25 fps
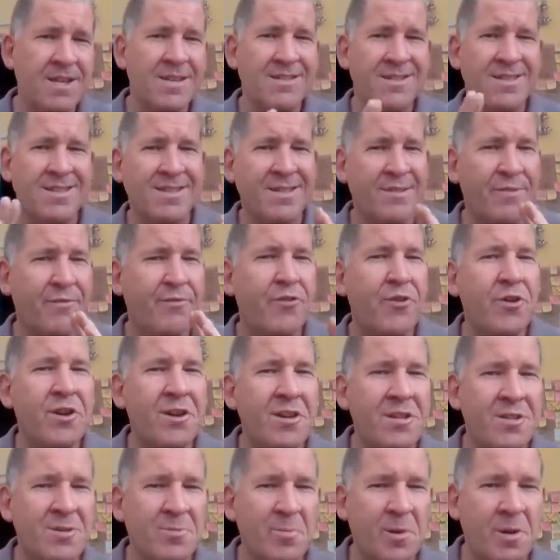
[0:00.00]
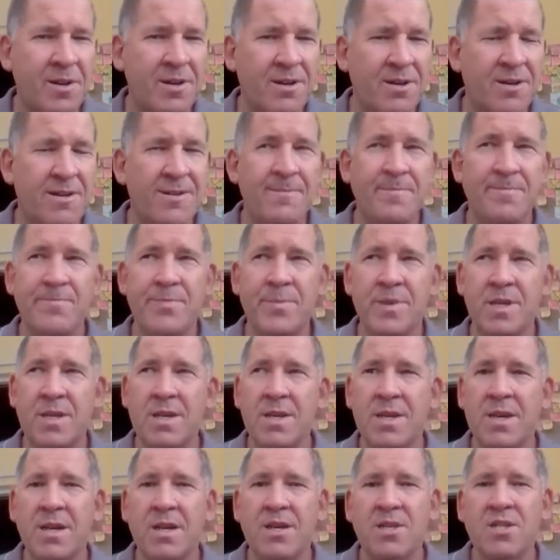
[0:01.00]
So that's the first part.
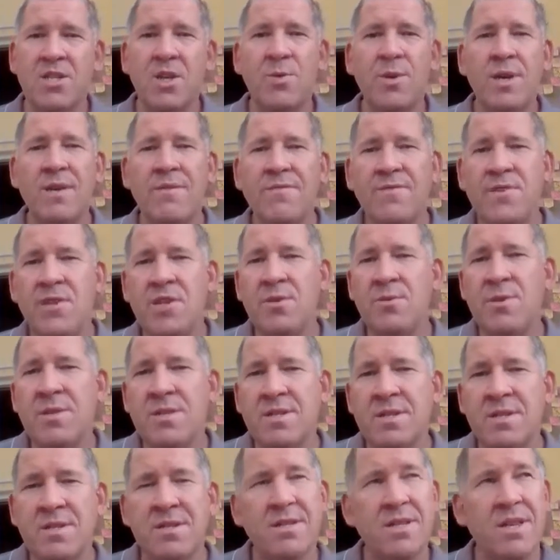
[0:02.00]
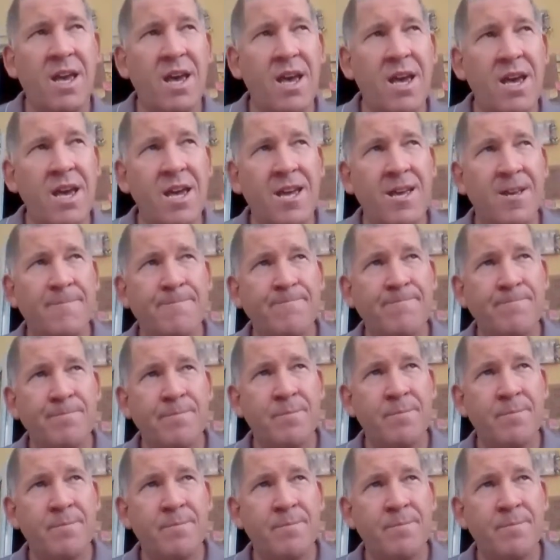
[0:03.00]
So if you were to say,